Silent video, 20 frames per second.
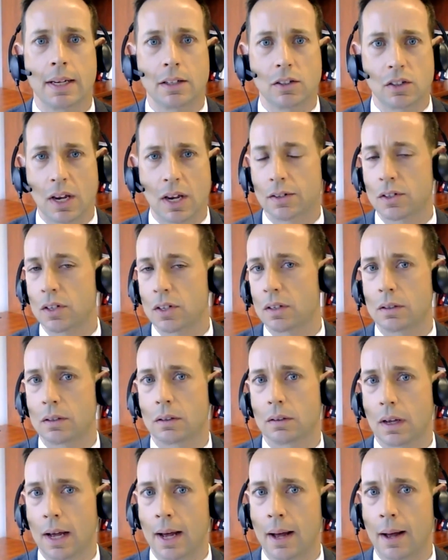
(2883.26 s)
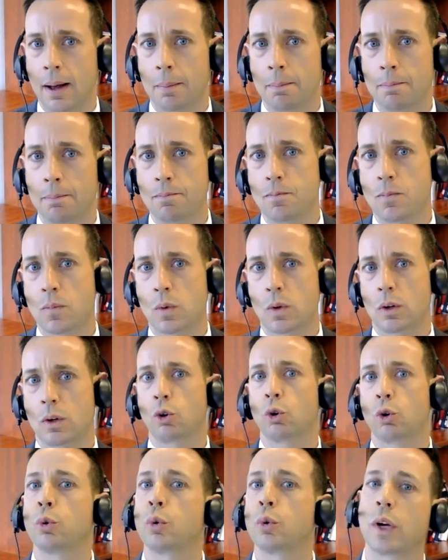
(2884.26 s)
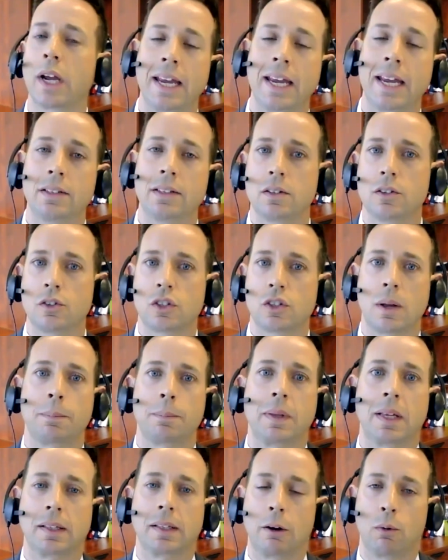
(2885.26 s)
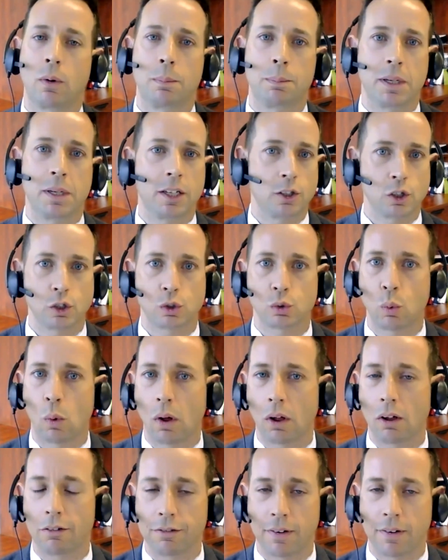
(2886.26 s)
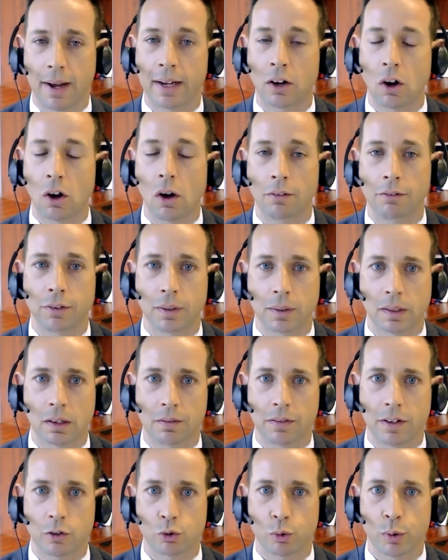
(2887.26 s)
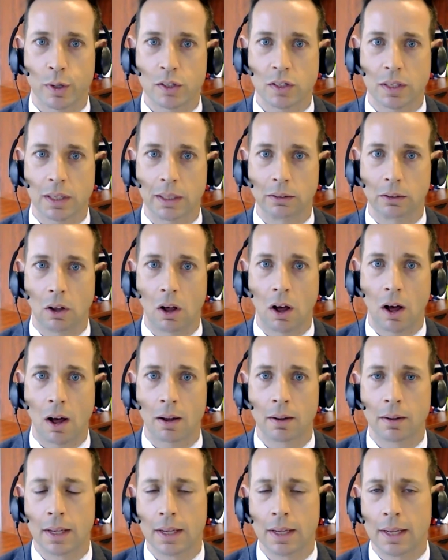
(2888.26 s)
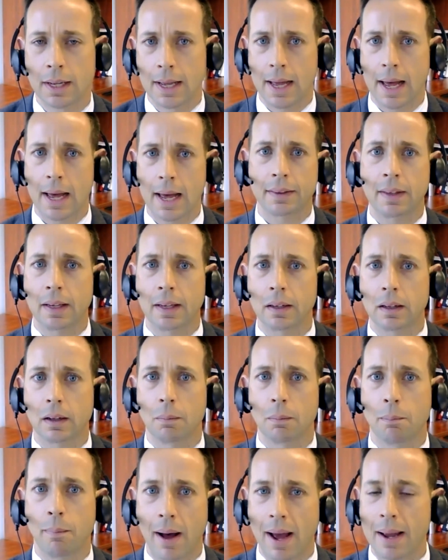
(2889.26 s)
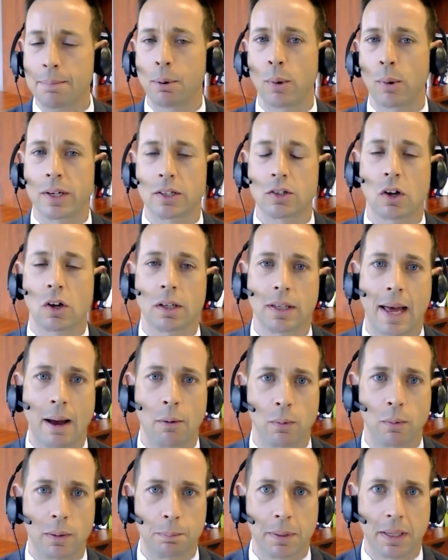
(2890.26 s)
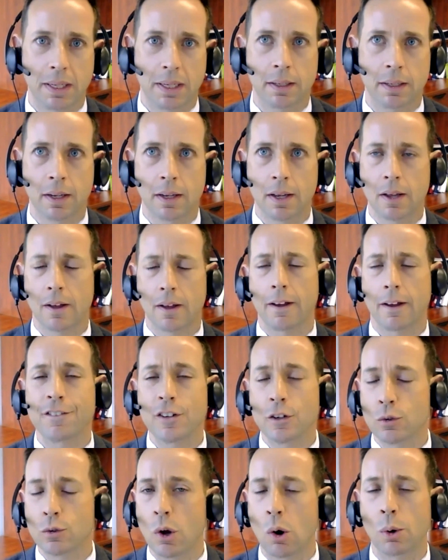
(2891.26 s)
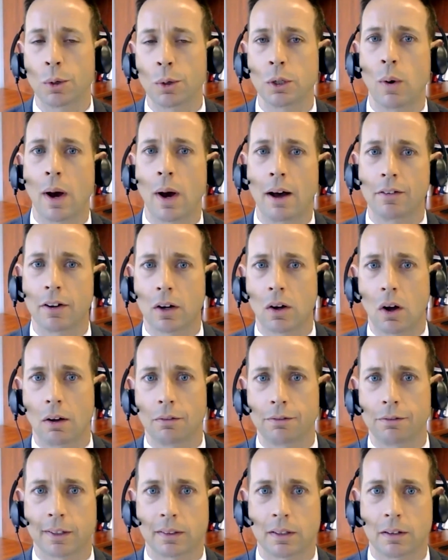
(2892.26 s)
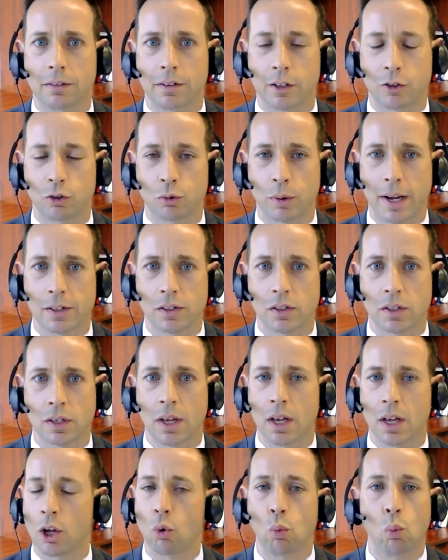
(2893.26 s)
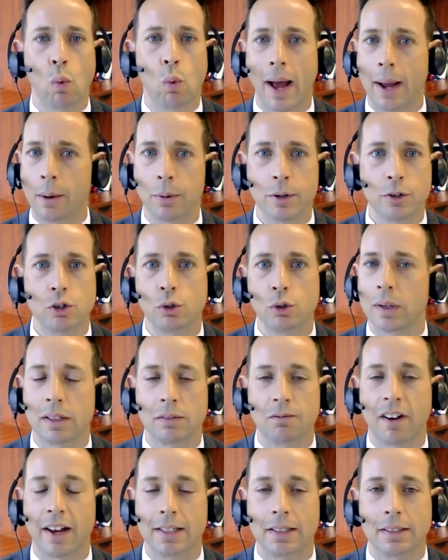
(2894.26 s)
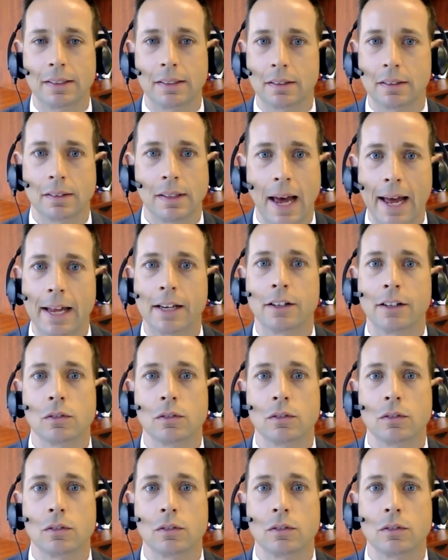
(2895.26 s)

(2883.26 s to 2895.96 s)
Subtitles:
doesn't create something that would be a disqualifying conflict of interest at law. I think my point on that would be, if you know you have a conflict of interest, why would you invite that